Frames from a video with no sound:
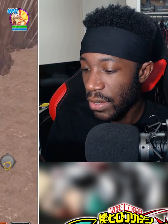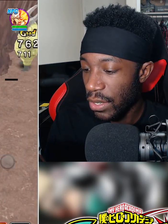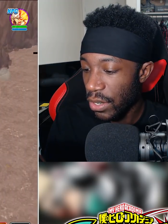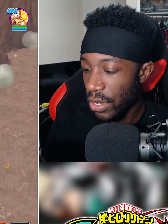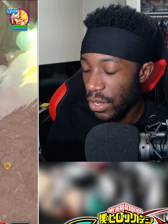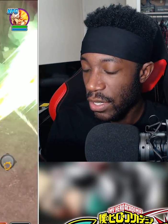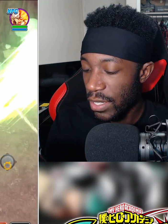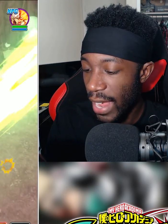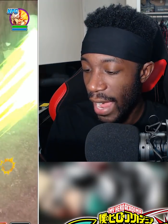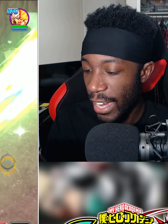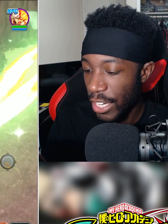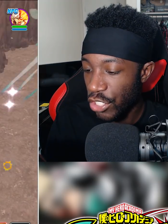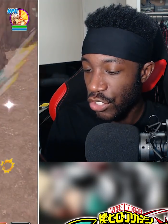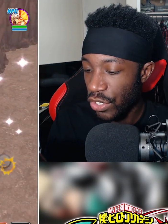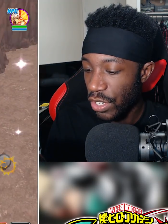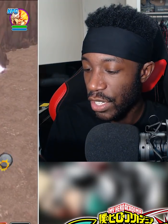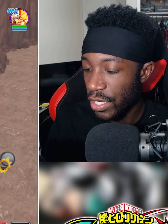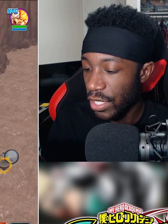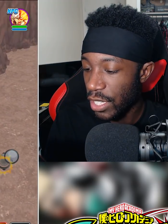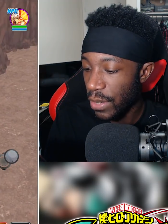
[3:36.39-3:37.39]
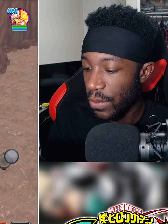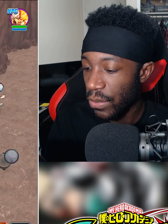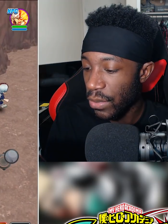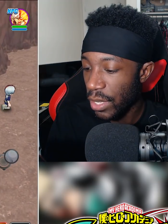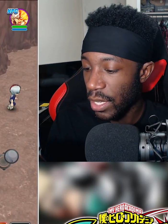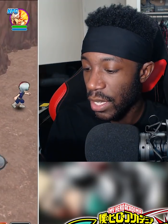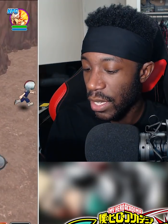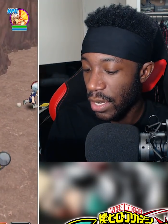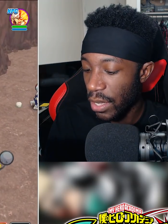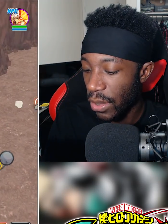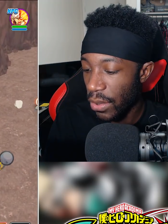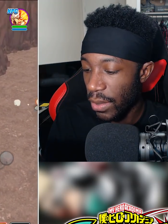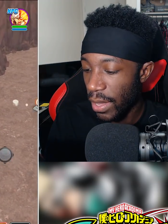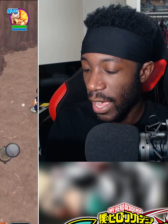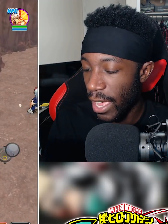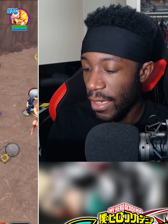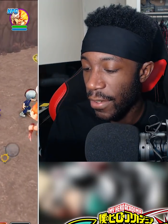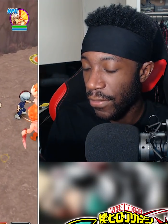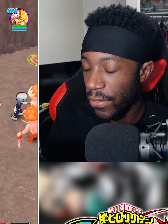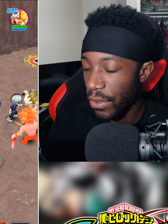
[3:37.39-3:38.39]
her attack strings seem really
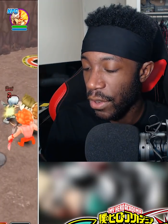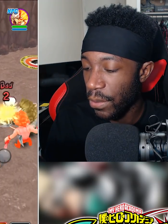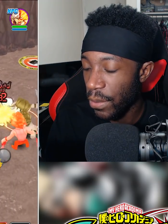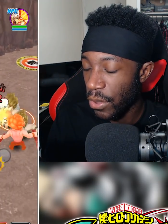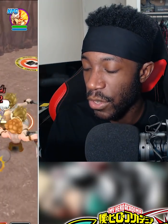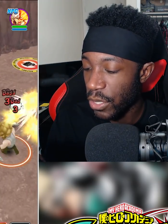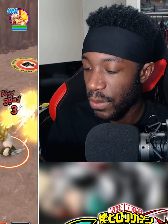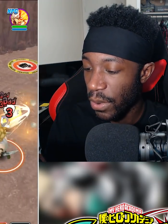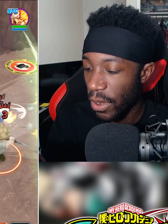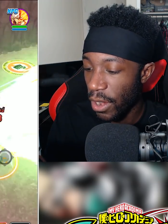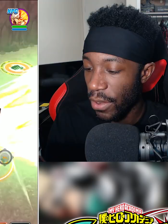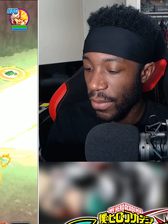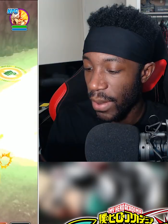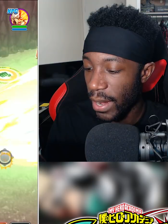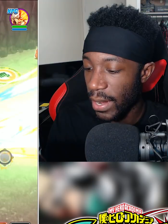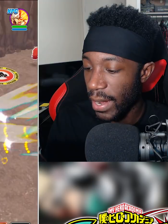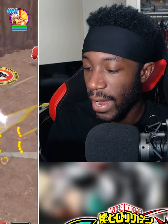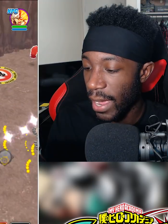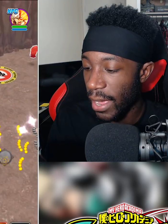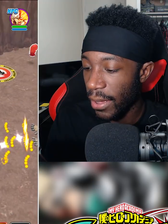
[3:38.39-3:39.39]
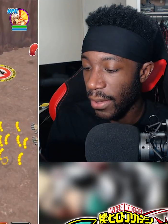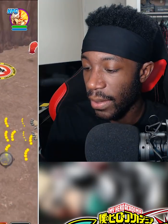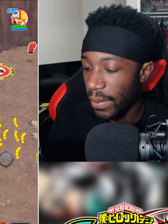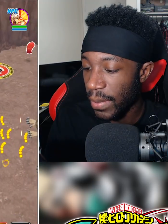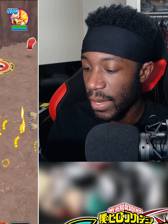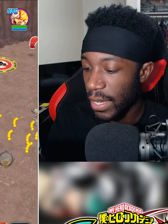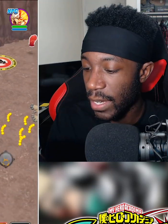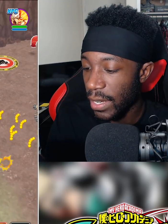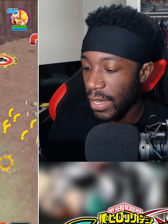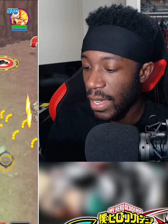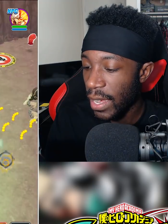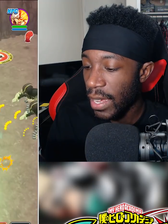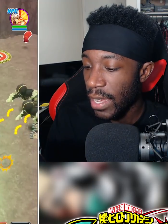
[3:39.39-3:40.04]
okay for the most part right now. I mean.